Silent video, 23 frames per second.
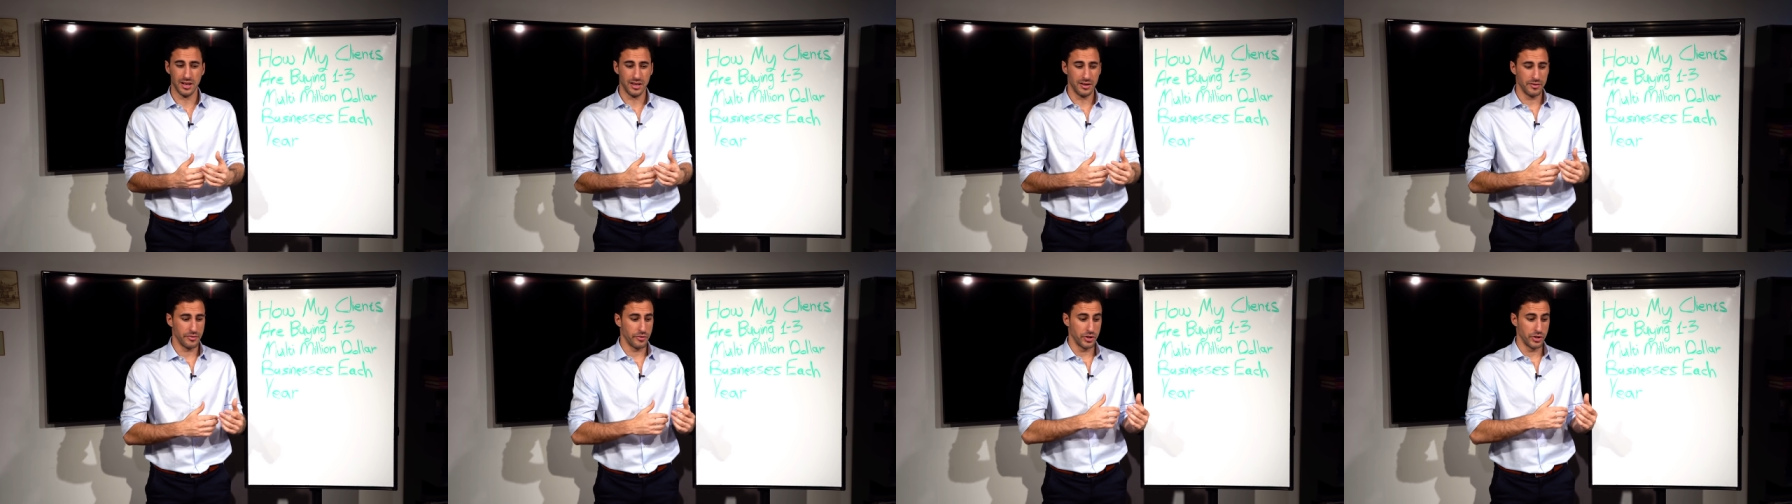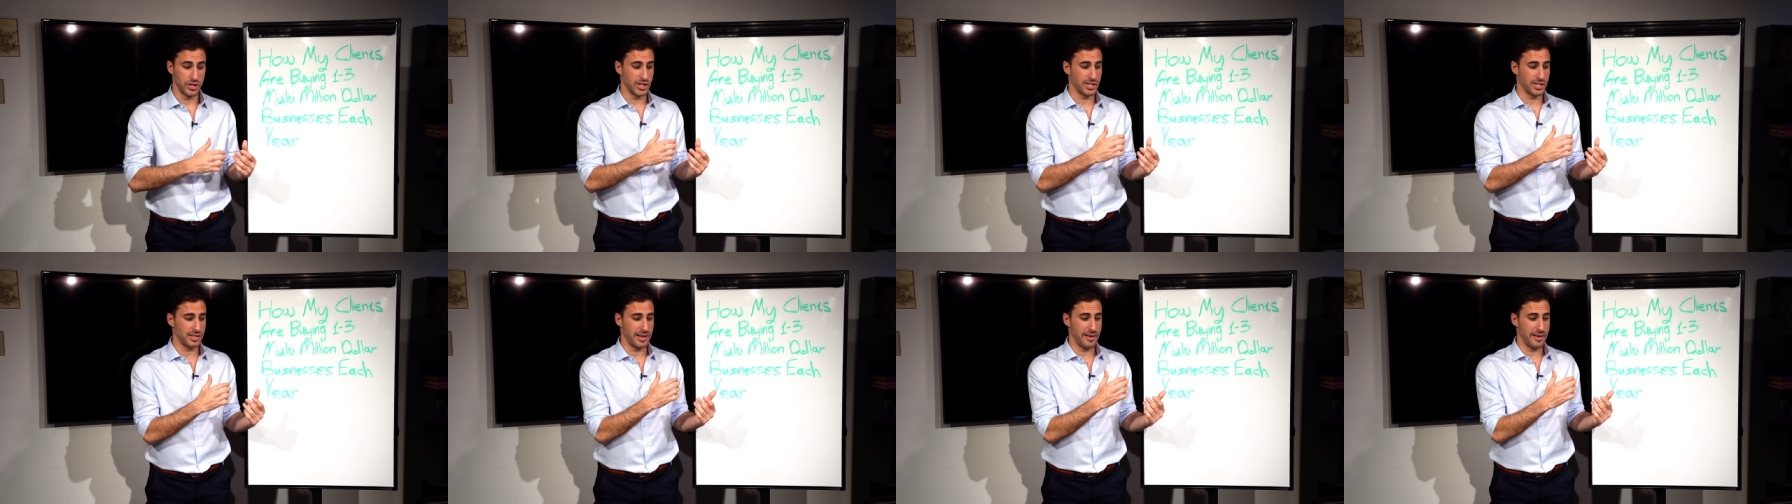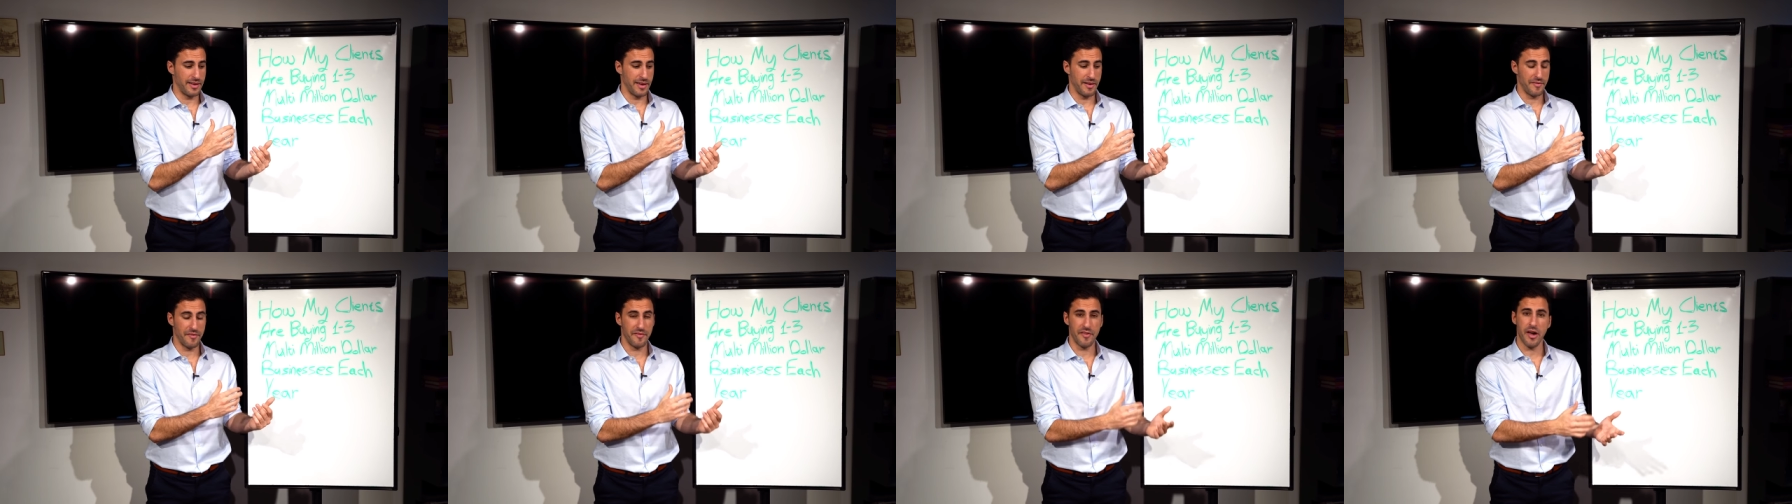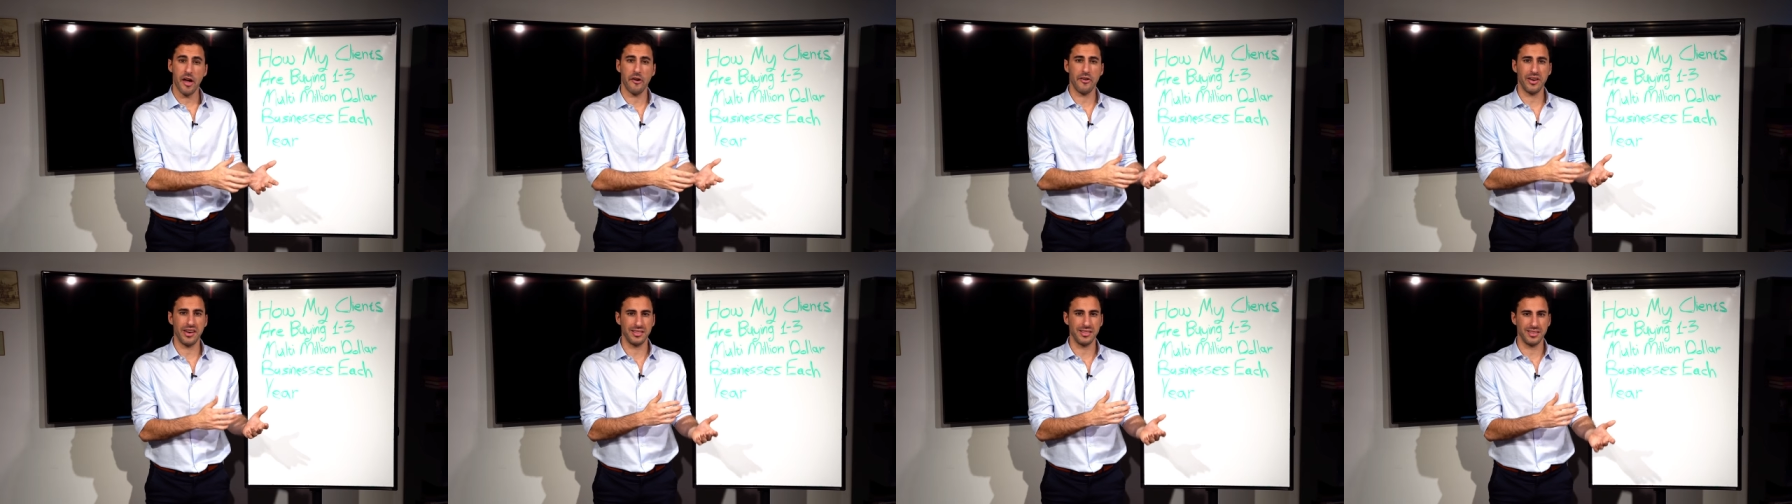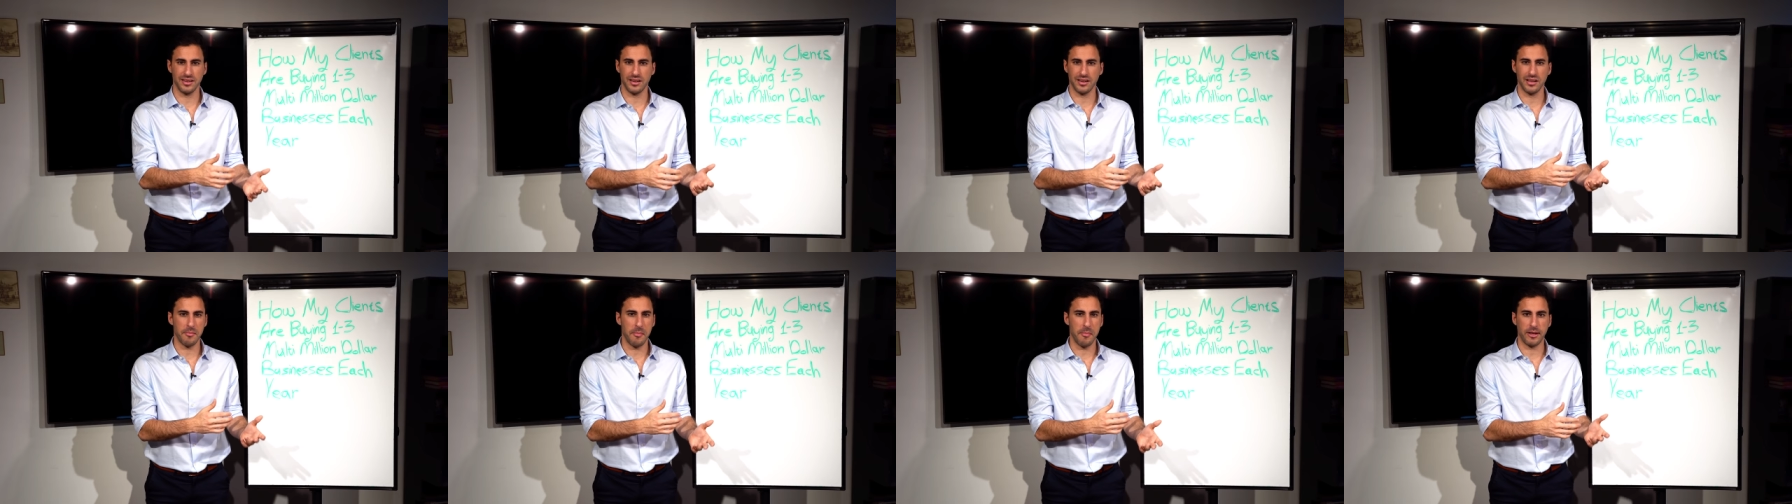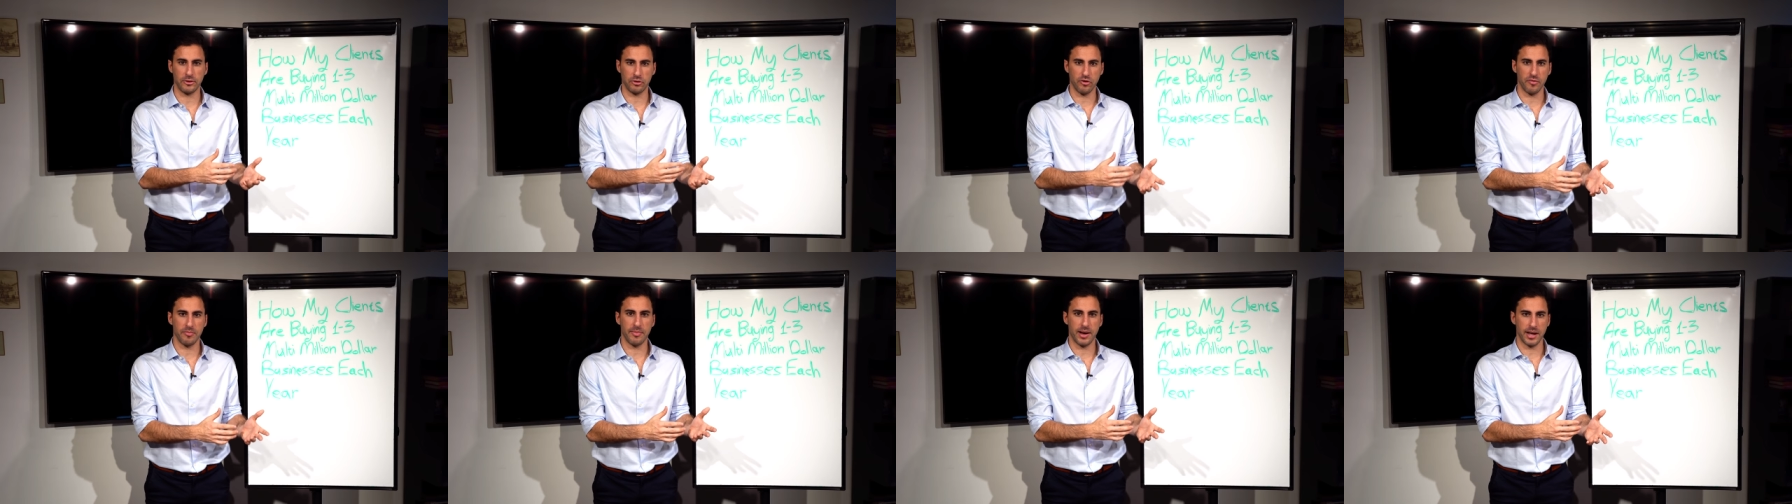for just a, a, very little
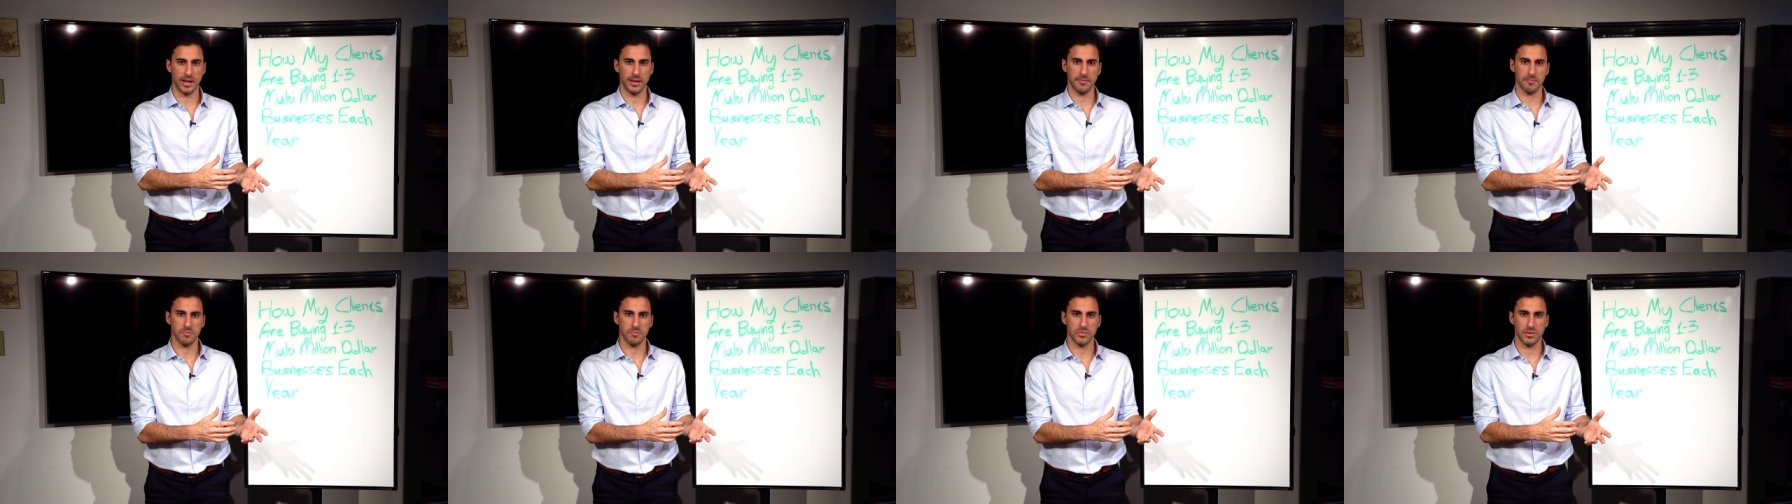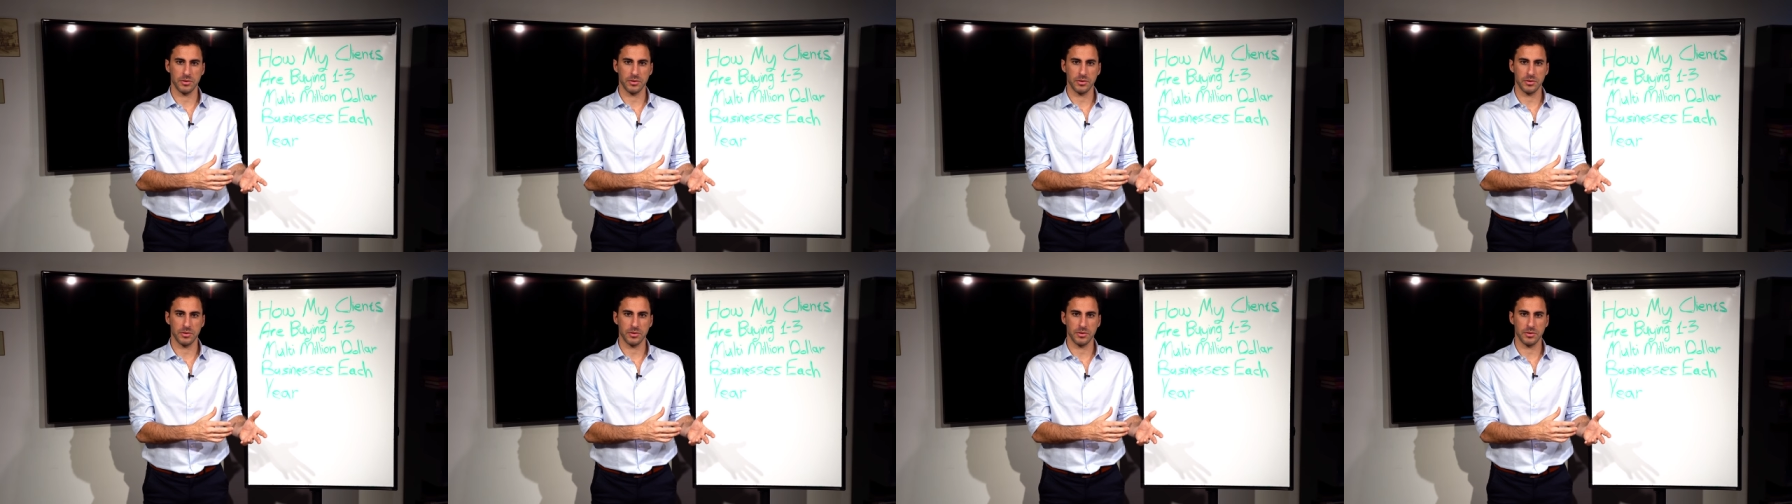amount of money